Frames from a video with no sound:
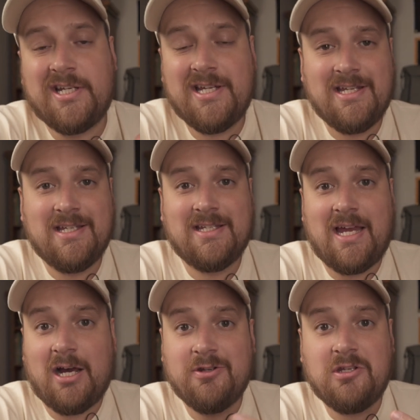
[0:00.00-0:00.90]
is
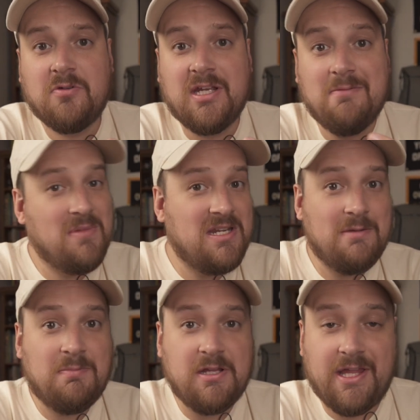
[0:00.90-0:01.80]
how you can
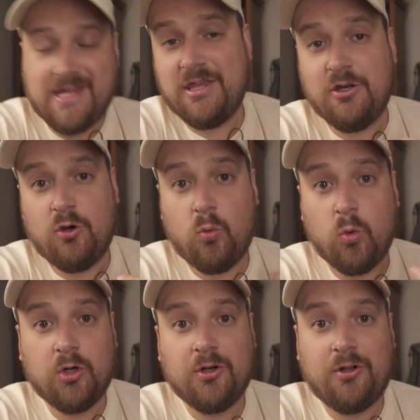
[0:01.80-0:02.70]
manipulate the
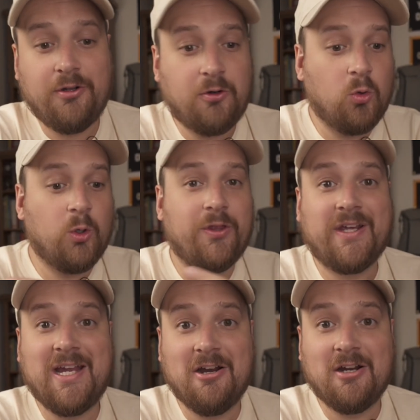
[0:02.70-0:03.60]
world or the
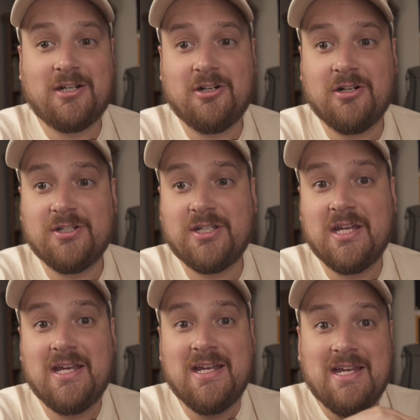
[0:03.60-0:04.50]
characters
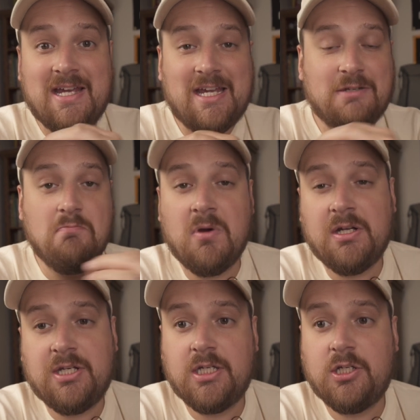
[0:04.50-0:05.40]
as
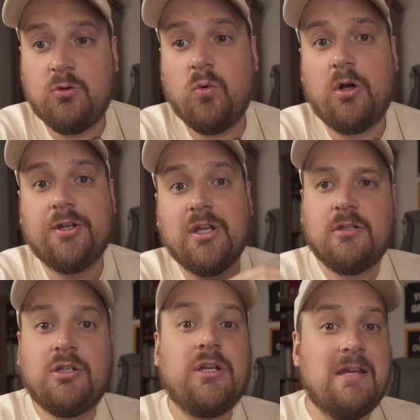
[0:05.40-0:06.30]
much as you want
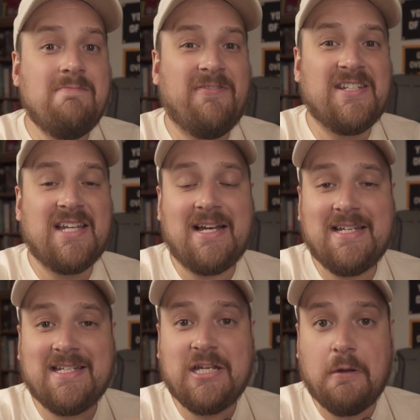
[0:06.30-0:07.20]
to
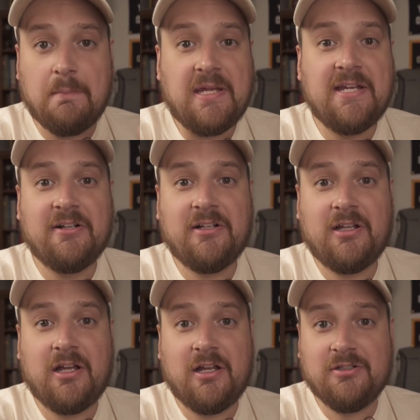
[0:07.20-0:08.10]
emphasize the
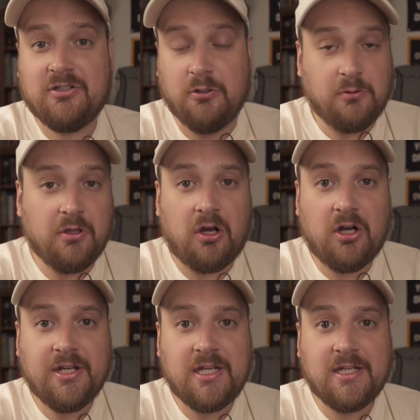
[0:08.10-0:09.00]
appeal to the
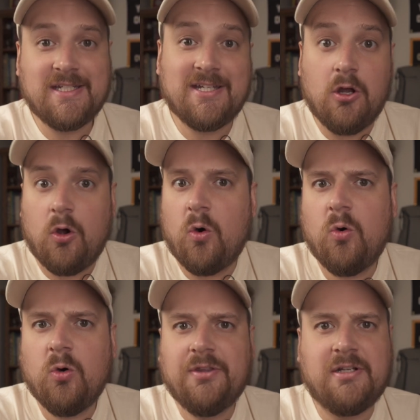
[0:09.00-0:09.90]
audience
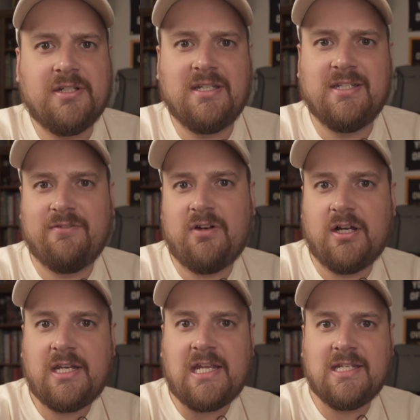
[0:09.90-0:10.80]
or their sense of
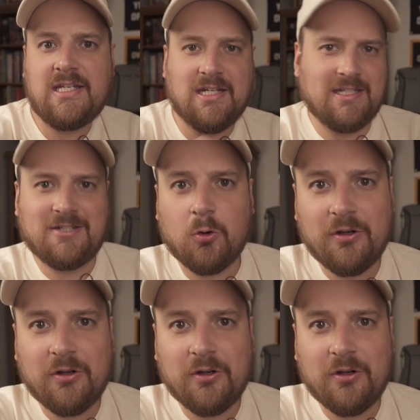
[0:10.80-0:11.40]
uneasiness or